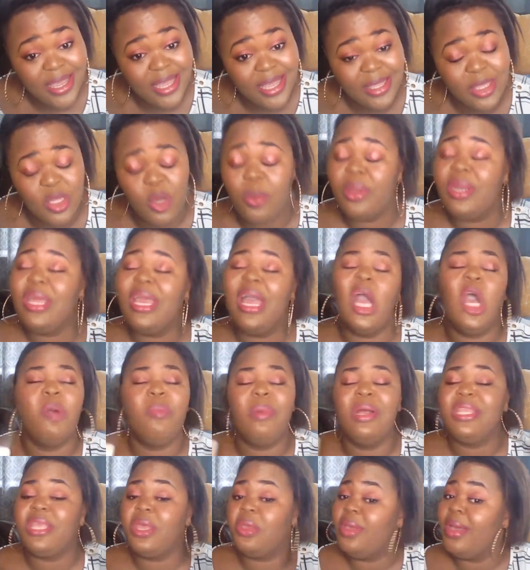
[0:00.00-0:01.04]
Nobody can come
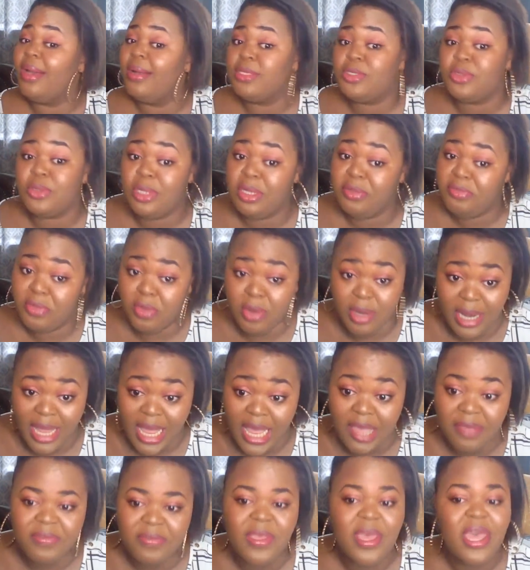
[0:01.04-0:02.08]
and tell you how to live your
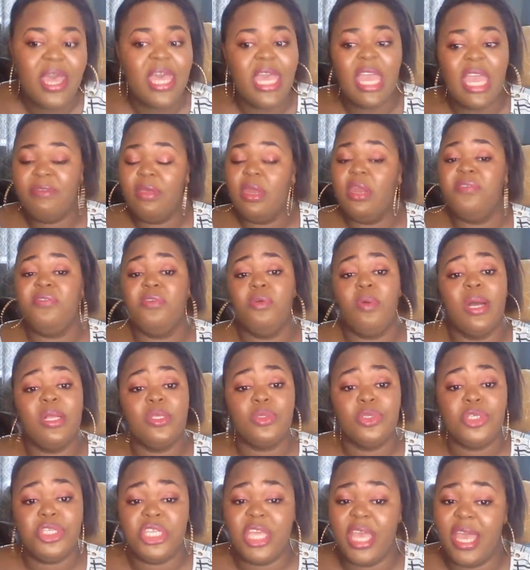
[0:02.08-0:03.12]
life. Even if you want
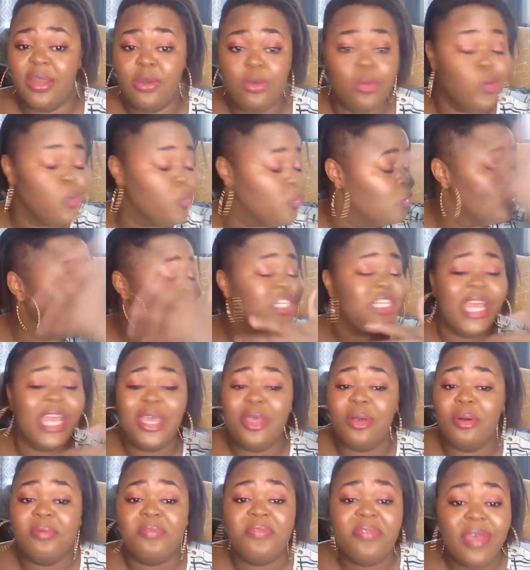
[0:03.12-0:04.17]
to share nude, don't share
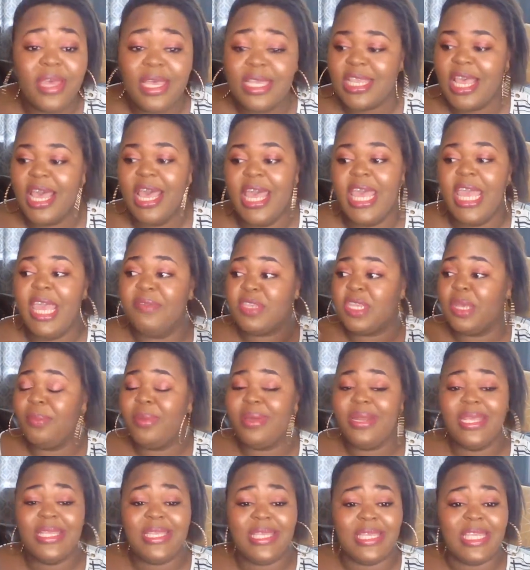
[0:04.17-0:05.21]
your face. If
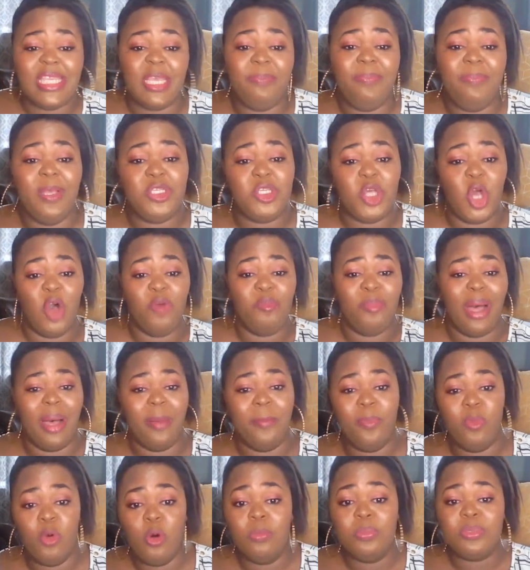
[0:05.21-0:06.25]
somebody sees a picture of my
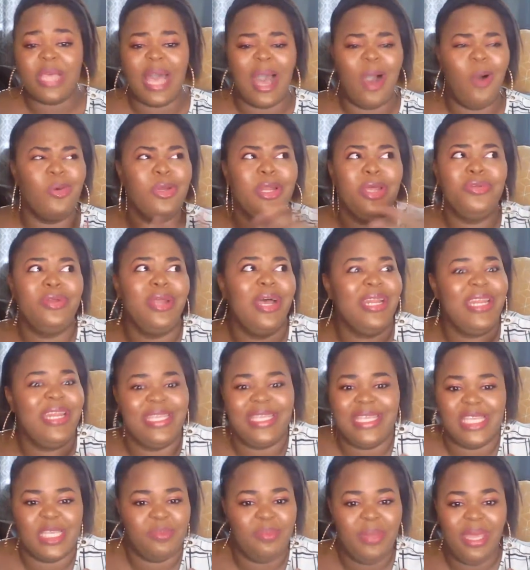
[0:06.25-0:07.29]
boobs, how would they know that this
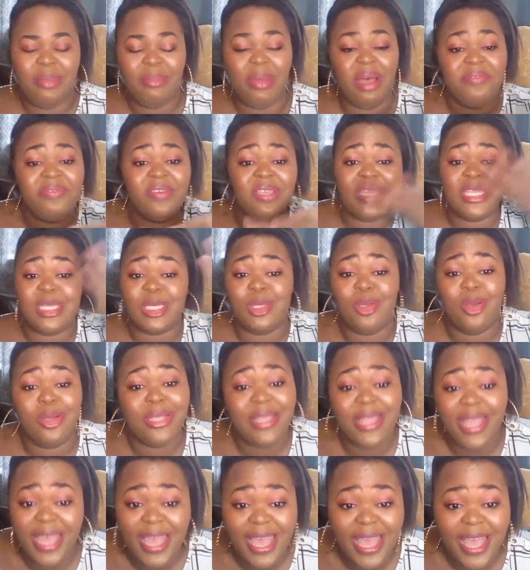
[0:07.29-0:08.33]
is me? My face is not
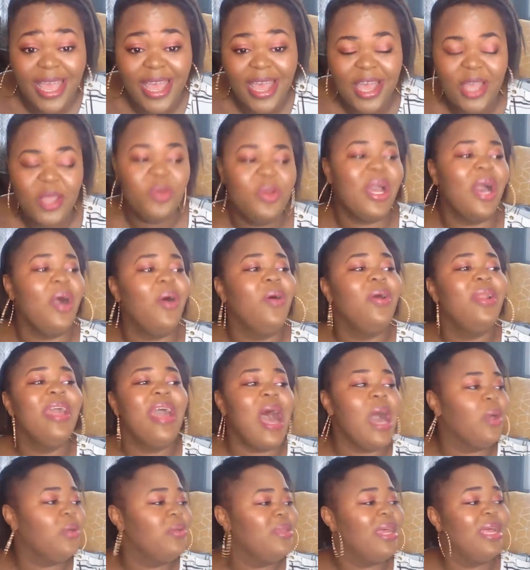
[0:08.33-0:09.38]
there. You can only
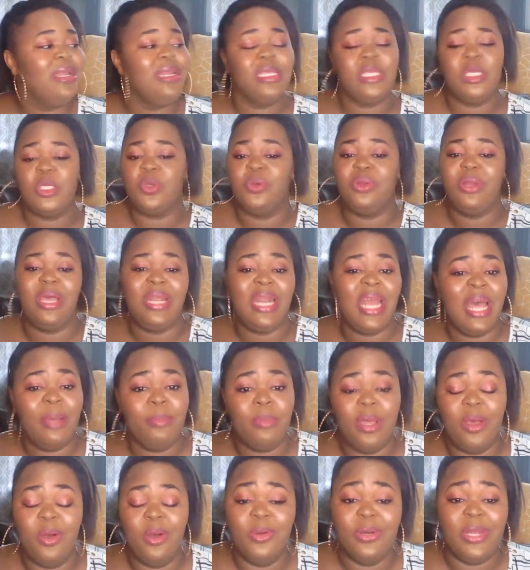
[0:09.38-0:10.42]
argue that this is
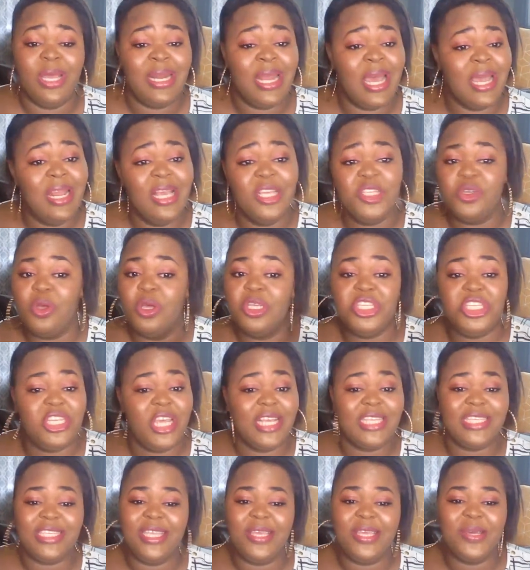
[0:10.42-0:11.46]
Onana Nation's
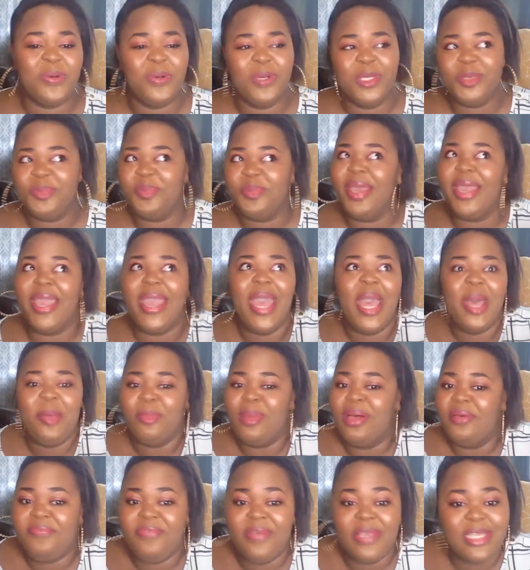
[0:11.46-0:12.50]
chesticles, but
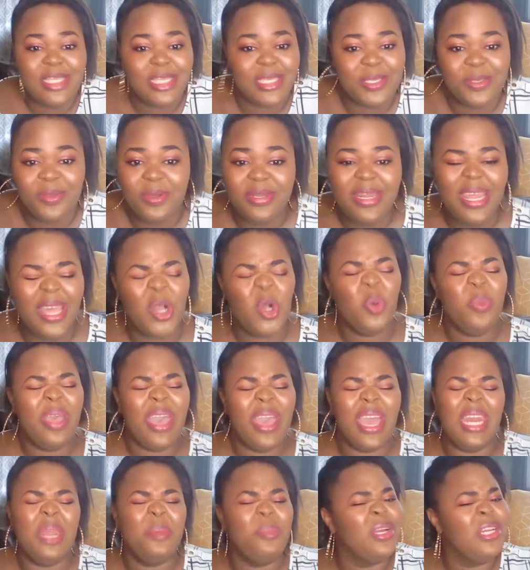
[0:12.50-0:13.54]
my face is not there. It could be
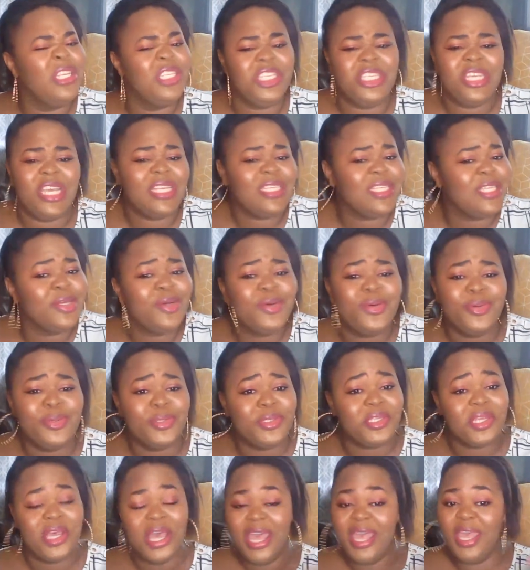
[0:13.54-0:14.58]
anybody's
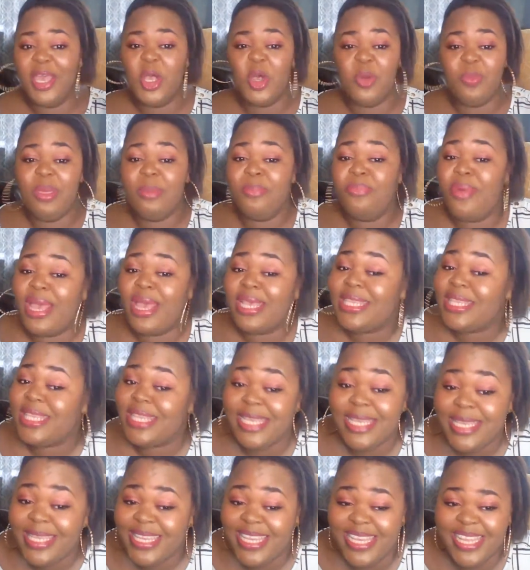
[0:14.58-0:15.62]
chesticles. It could be
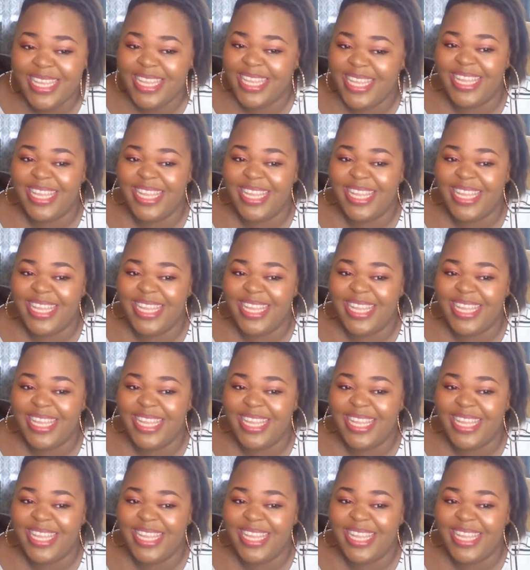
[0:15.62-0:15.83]
breasties.